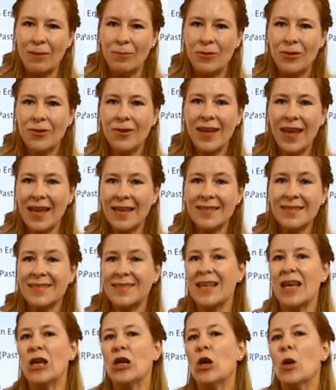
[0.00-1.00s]
You can't
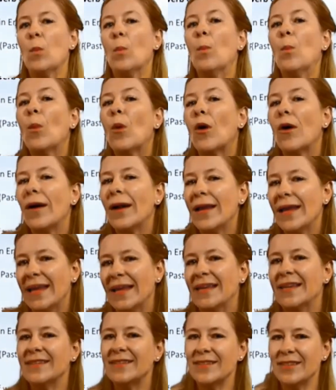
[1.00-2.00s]
say more
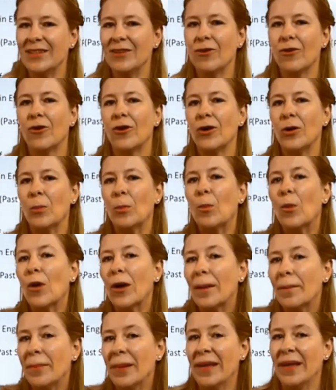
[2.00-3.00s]
easy or
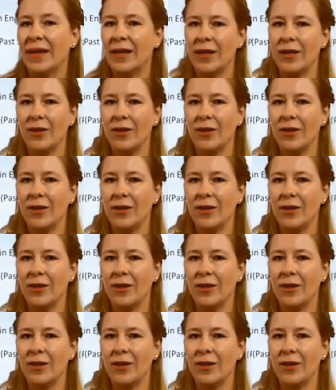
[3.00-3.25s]
more big.